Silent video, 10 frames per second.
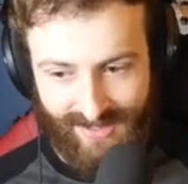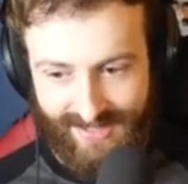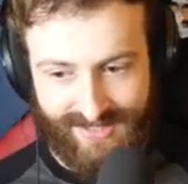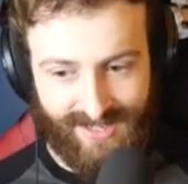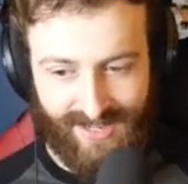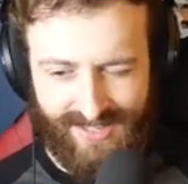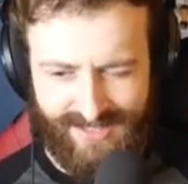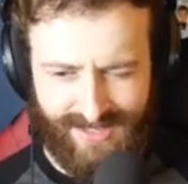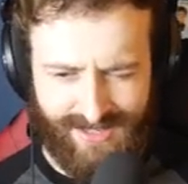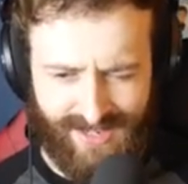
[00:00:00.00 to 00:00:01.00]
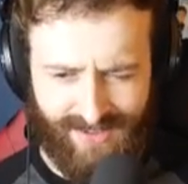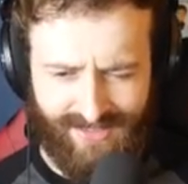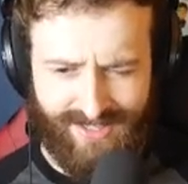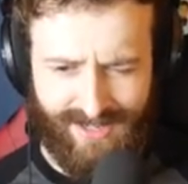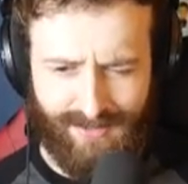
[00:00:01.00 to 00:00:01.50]
That's that's
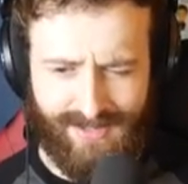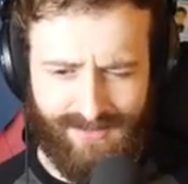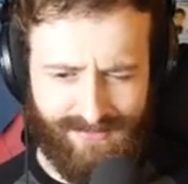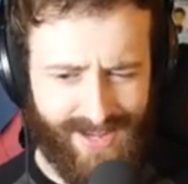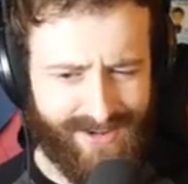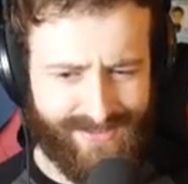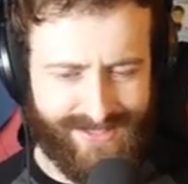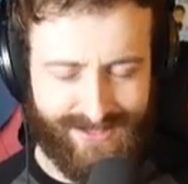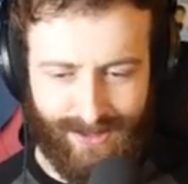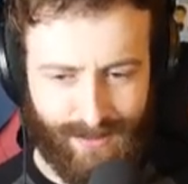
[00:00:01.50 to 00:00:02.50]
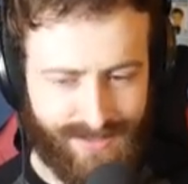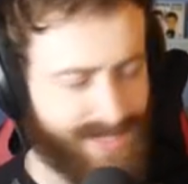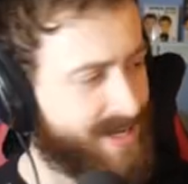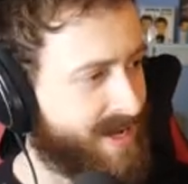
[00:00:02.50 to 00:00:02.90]
hefty tub of mayo in his arms.